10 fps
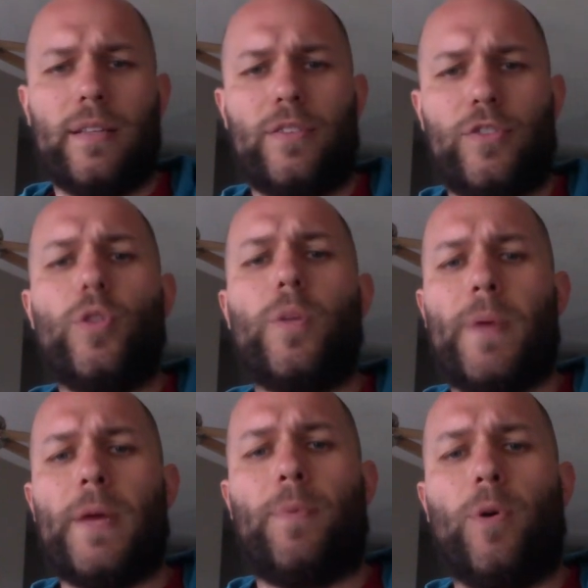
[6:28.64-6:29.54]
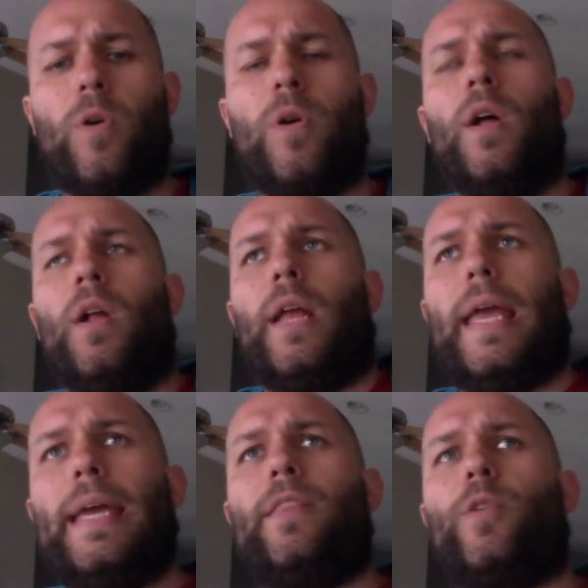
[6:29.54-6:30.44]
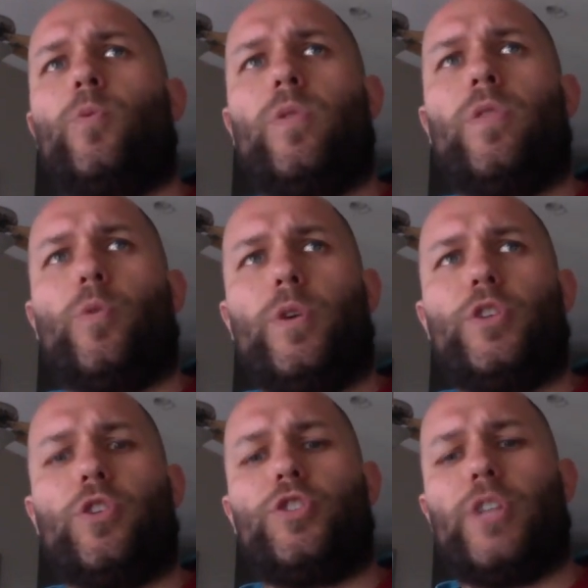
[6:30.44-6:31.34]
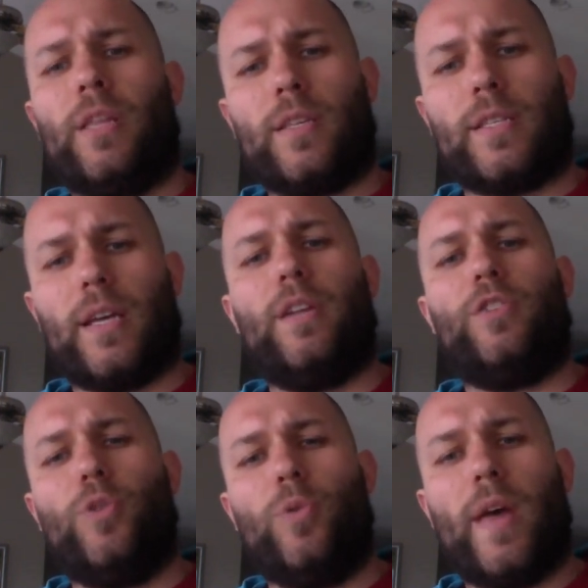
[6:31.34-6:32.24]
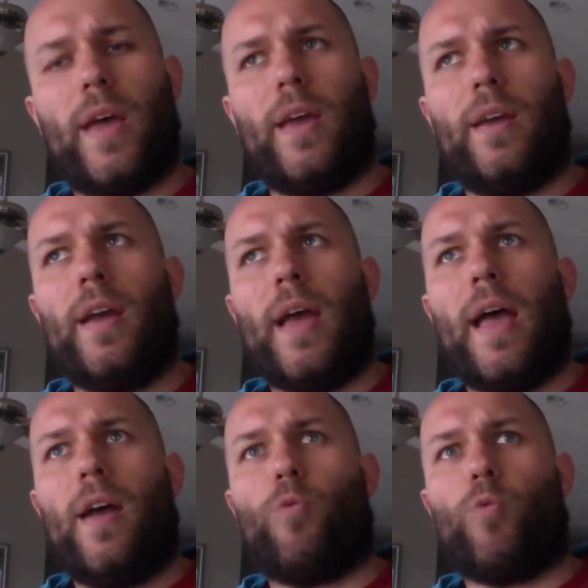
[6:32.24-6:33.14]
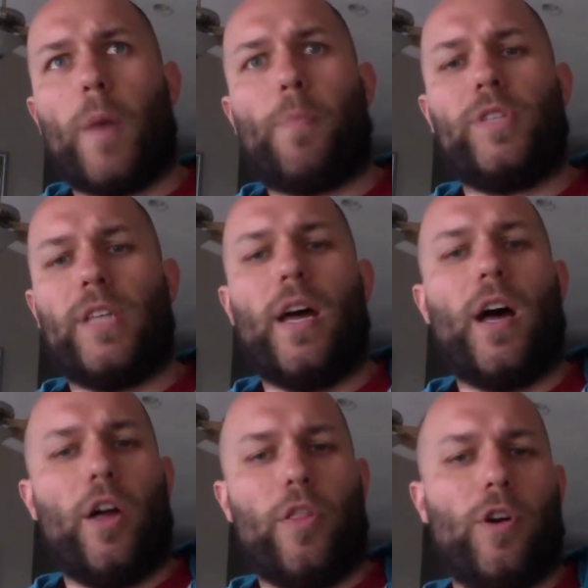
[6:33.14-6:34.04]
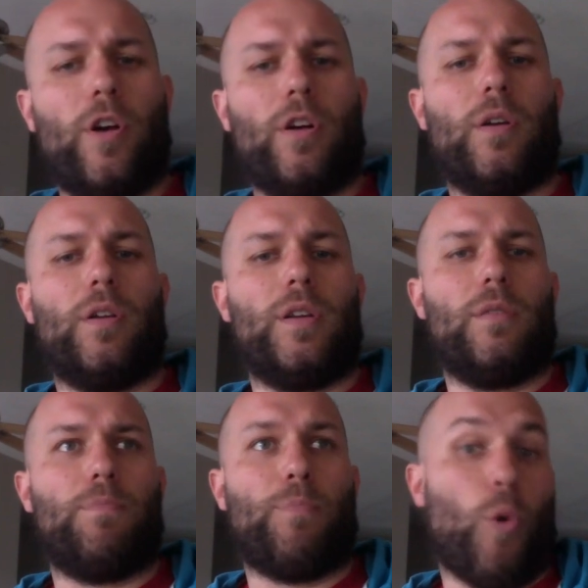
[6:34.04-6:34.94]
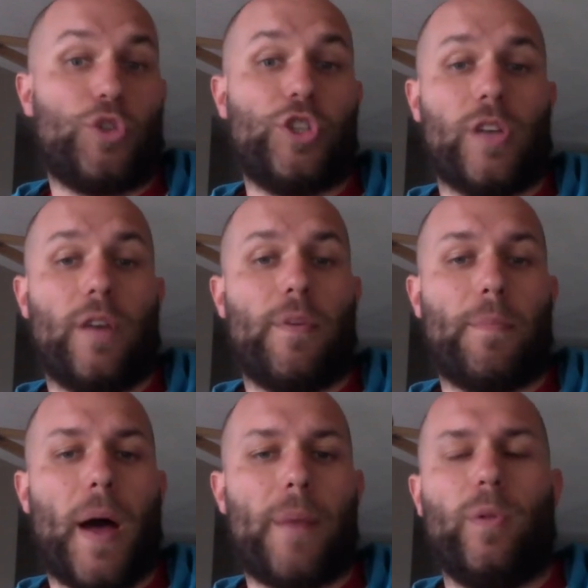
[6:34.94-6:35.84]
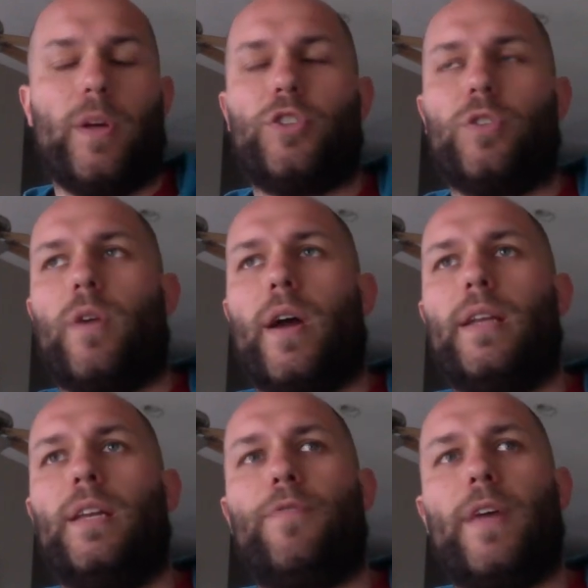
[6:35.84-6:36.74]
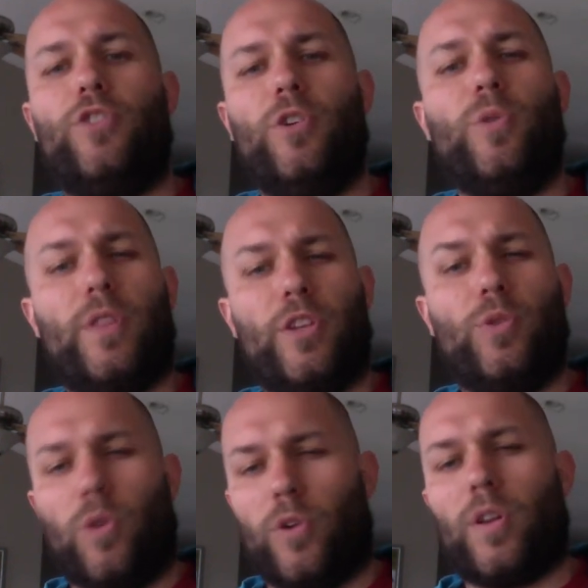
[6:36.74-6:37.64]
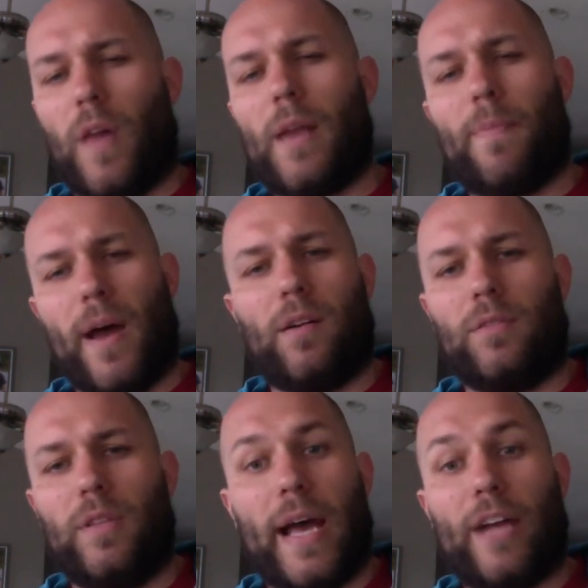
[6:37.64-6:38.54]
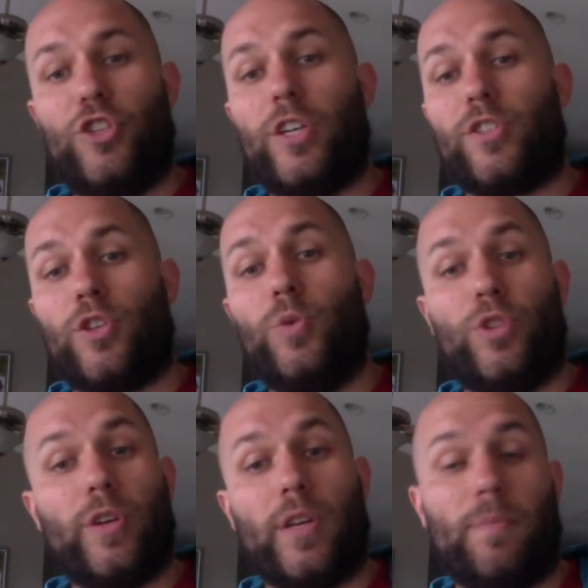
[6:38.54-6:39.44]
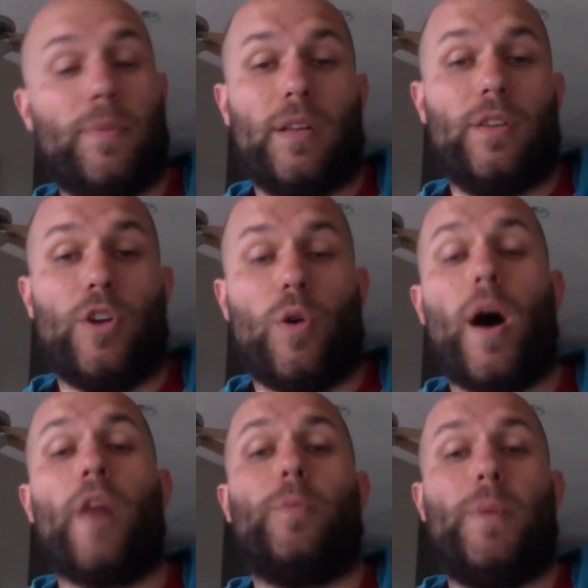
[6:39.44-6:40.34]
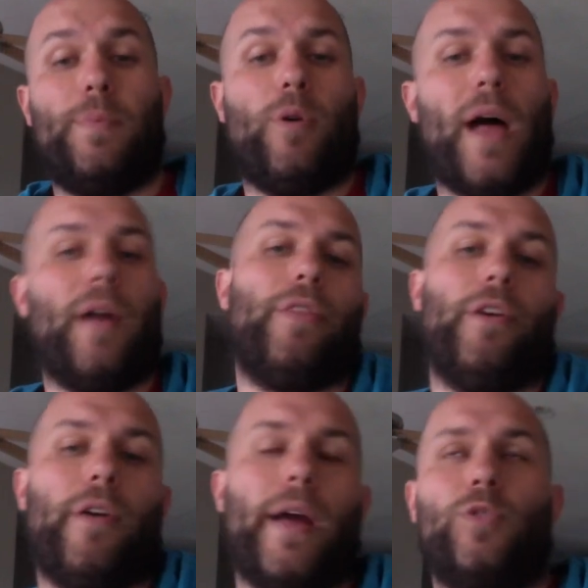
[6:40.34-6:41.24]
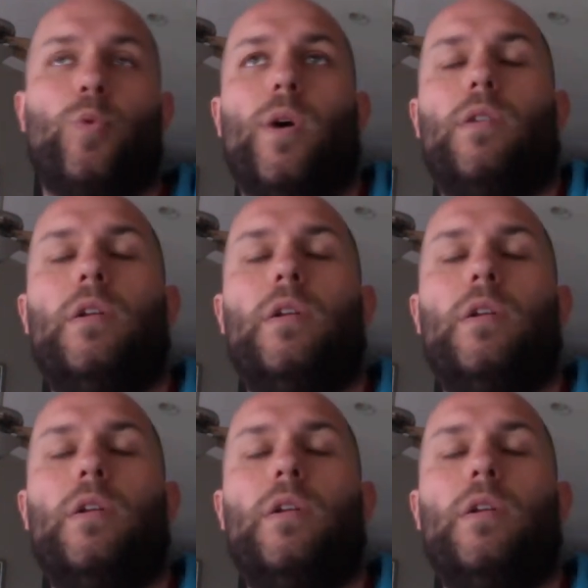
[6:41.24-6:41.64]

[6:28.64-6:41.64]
do the people in the research, in the study, do they represent other portions of the population, right? And if they do, then you learned a lot about not just who took it, but other people out there as well.